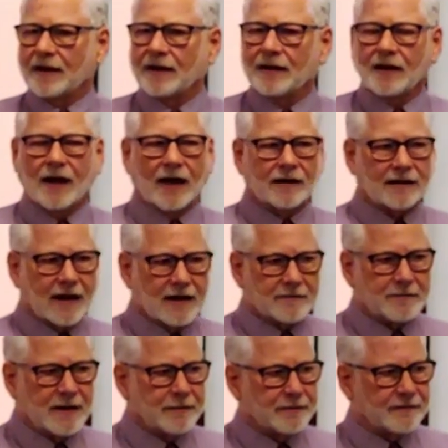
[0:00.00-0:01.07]
Okay? A lot
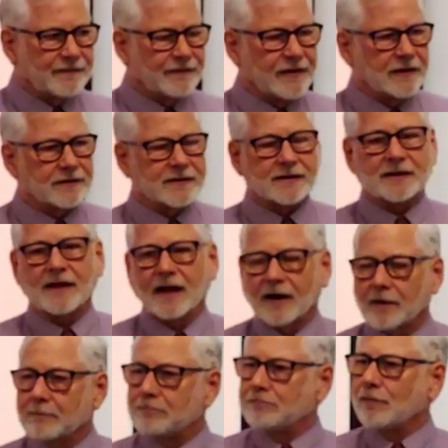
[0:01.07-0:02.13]
of people feel that they
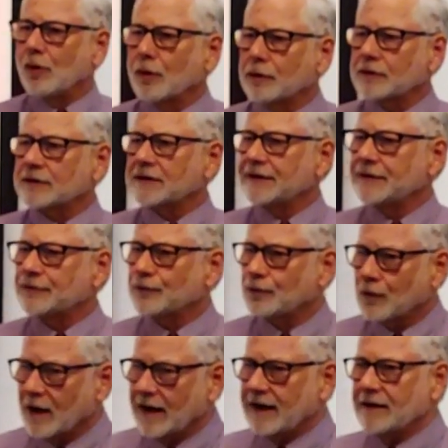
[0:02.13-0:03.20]
are morally
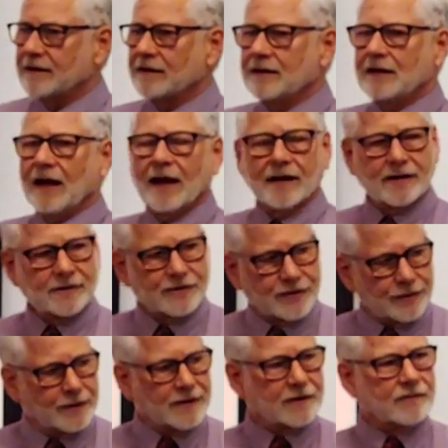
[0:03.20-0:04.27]
right and they're
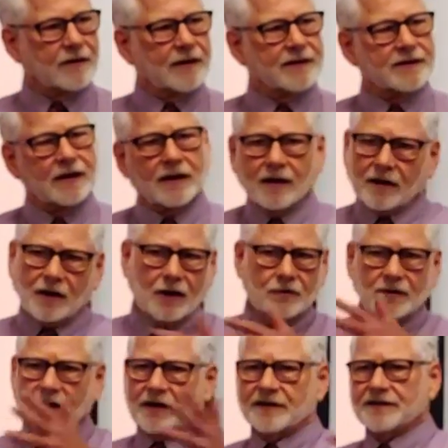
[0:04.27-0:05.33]
doing the right thing.
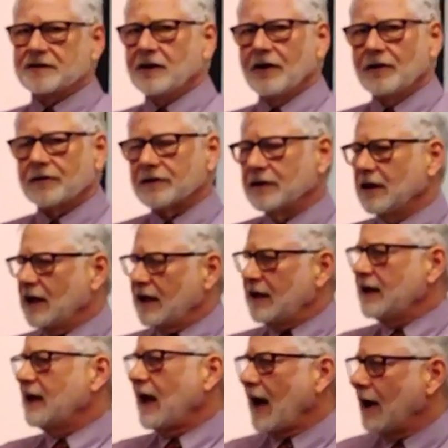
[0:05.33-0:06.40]
Okay, Snowden,
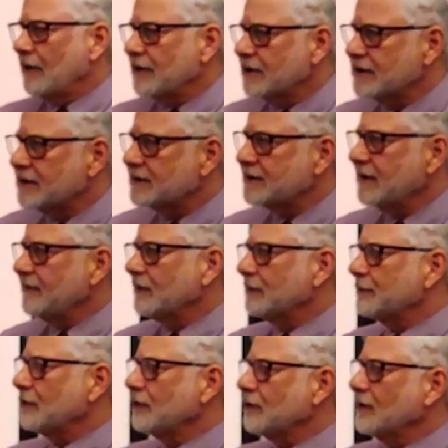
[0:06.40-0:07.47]
he outed this
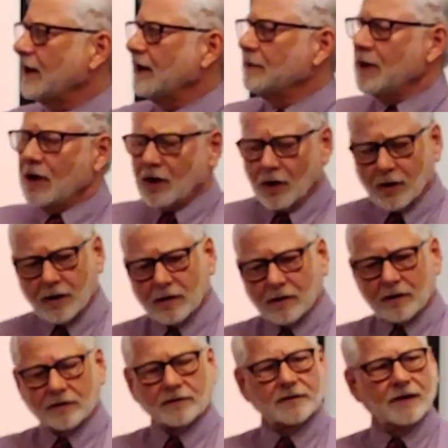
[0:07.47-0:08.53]
evil program.
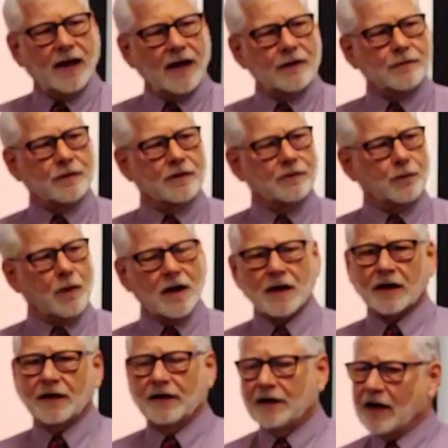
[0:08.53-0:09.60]
Oh, Edward, what
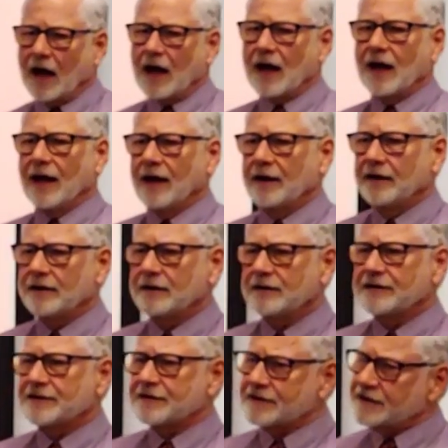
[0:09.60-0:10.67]
a guy.
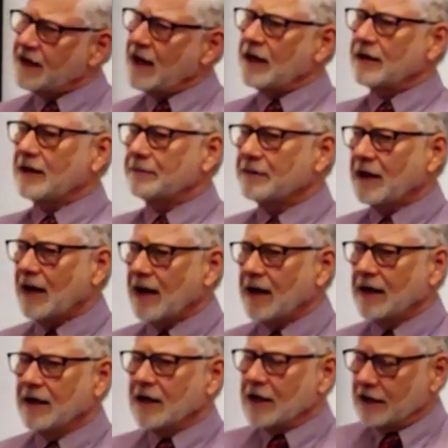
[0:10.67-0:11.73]
Stand up
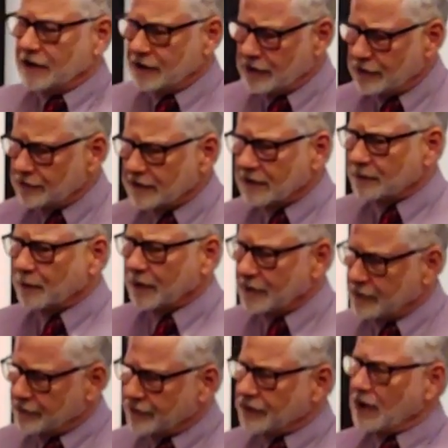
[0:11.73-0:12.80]
guy. You did
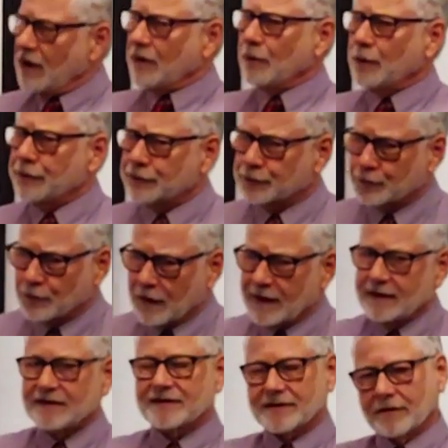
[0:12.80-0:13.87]
what you thought was
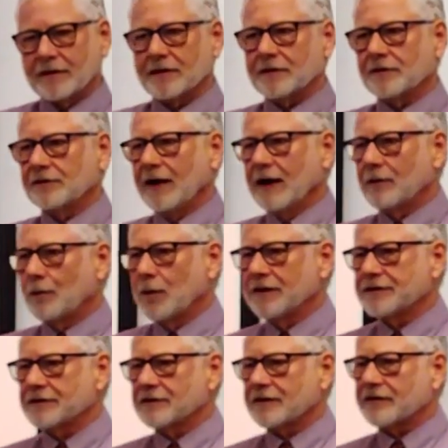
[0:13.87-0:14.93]
right. So did the grand
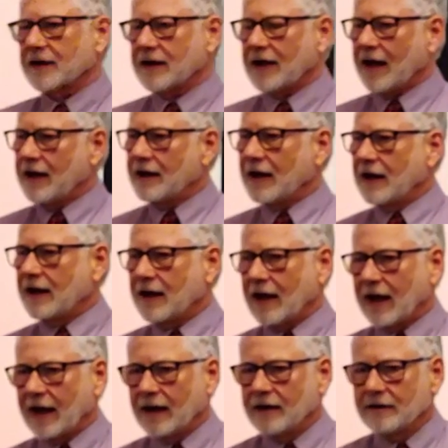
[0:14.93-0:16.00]
wizard of the
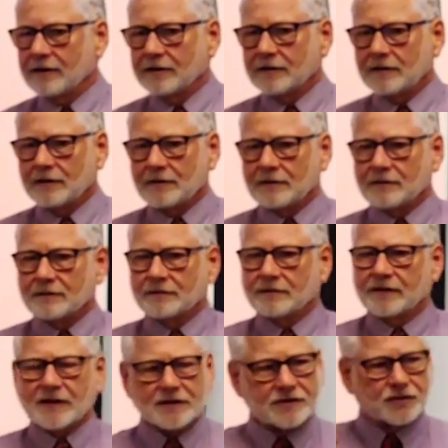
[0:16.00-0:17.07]
KKK.
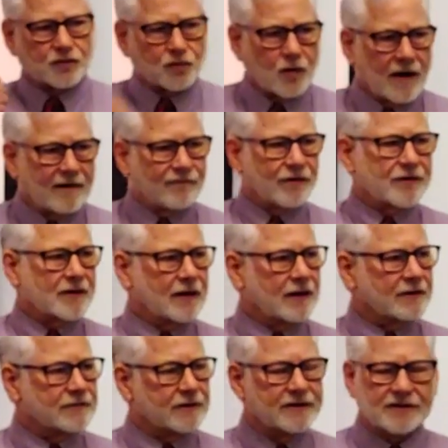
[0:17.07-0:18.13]
This is right for the
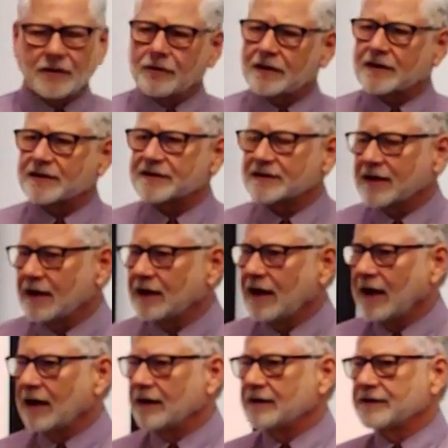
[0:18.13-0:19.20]
country. So do the
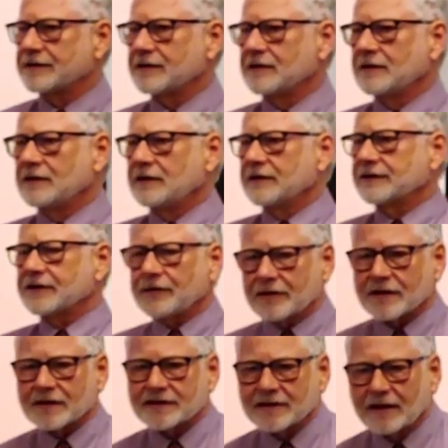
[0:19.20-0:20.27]
skinheads. So
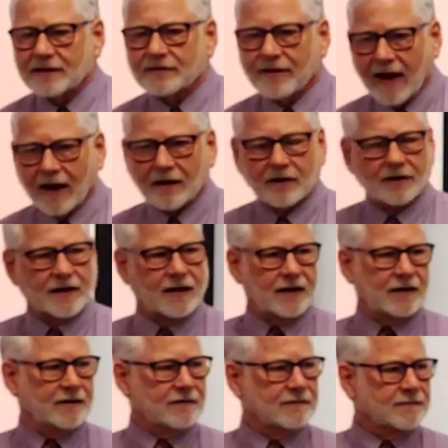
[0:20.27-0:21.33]
do the sons of
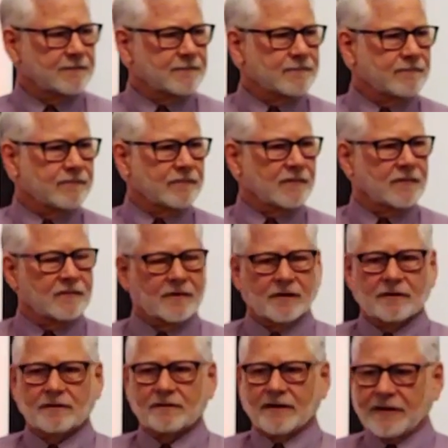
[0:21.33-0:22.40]
anarchy.
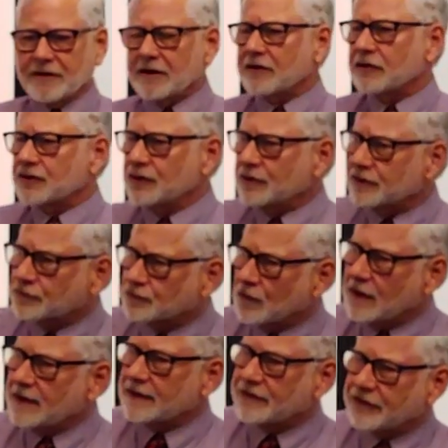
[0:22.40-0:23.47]
They think they're doing the
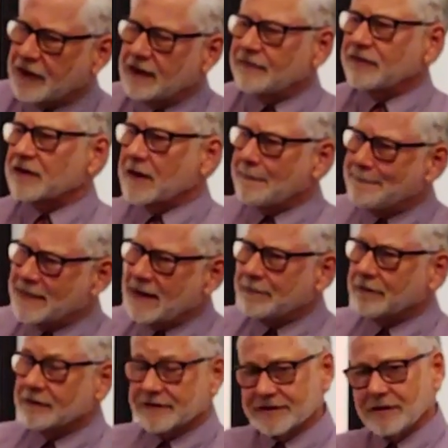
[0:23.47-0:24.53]
right thing for the
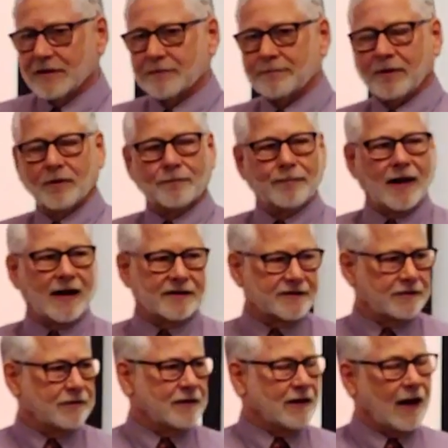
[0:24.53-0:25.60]
people. So did Pol Pot.
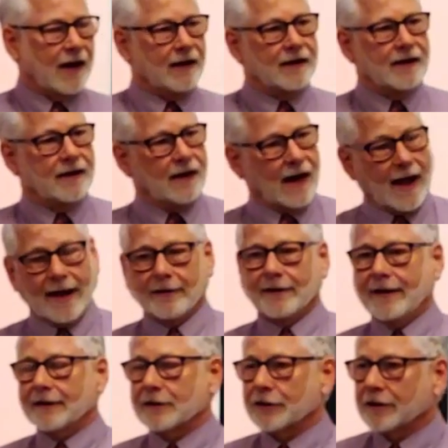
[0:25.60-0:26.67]
So did uh,
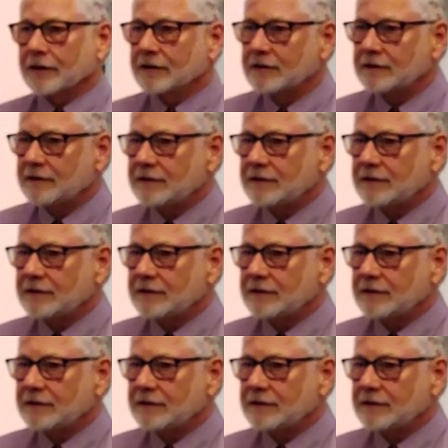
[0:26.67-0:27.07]
Heil Hitler.